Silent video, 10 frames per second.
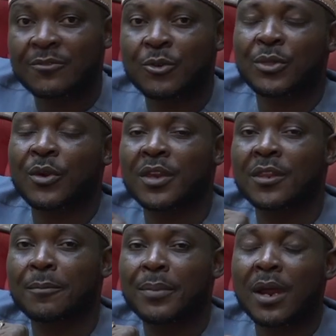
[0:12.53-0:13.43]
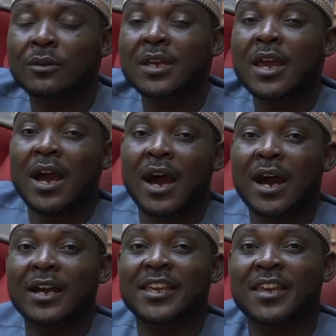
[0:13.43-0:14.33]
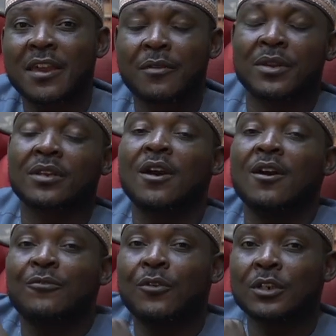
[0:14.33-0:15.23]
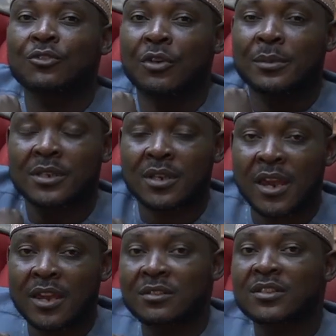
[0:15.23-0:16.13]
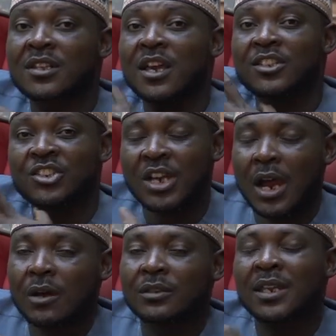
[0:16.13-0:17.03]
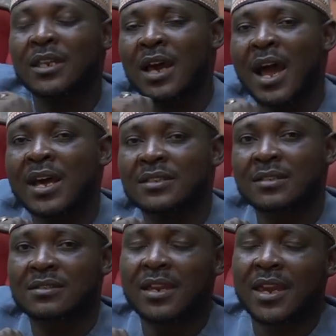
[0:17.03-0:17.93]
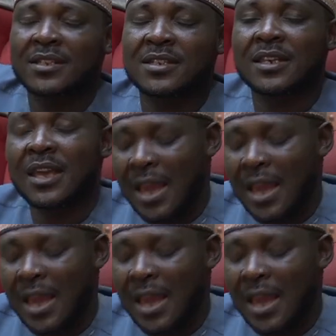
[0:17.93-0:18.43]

We're talking about uh, caring for the traumatized child in our society.